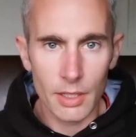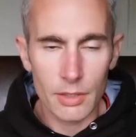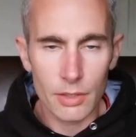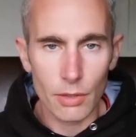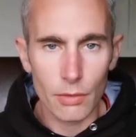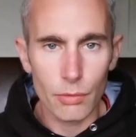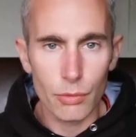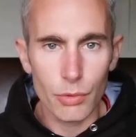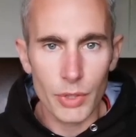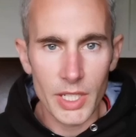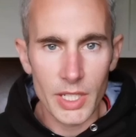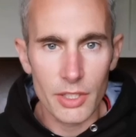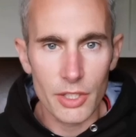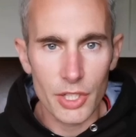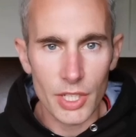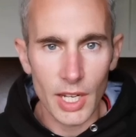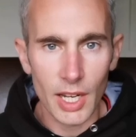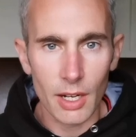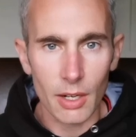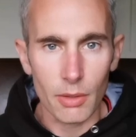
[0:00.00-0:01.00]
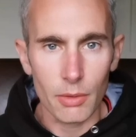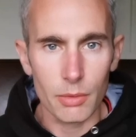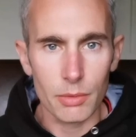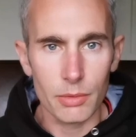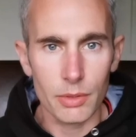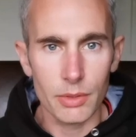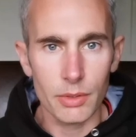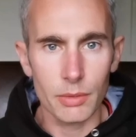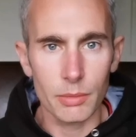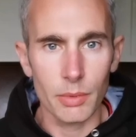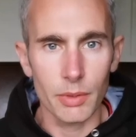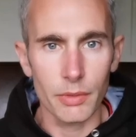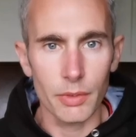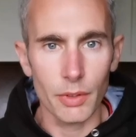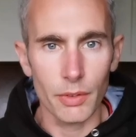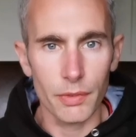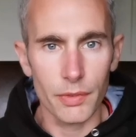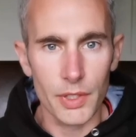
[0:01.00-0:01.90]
So reach out with your